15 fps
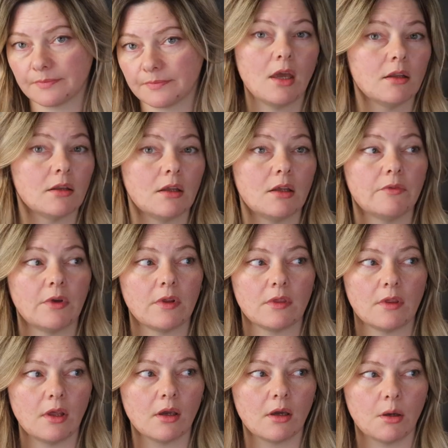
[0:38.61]
And if I
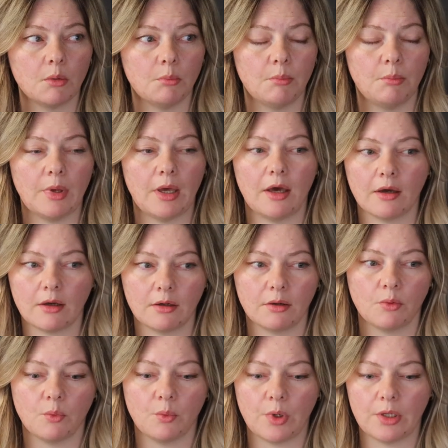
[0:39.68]
think back
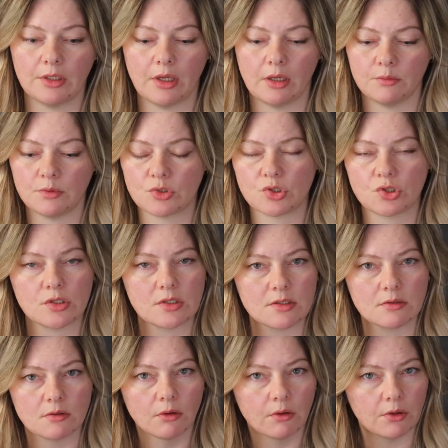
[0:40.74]
when I was
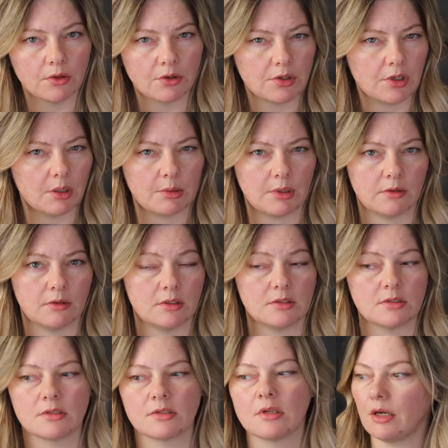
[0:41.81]
just learning about
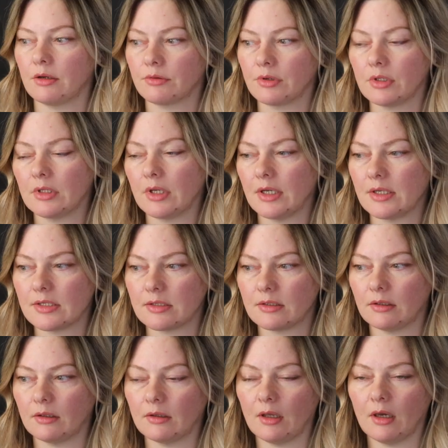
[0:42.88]
this, I
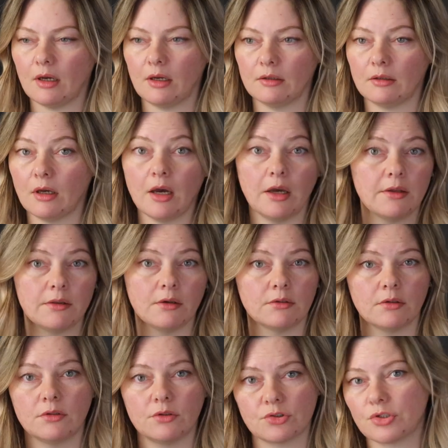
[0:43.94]
realized that I
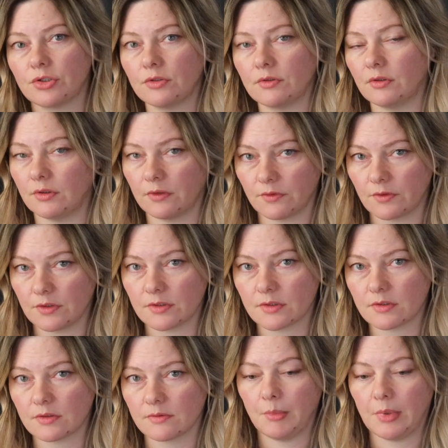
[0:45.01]
thought I understood the difference.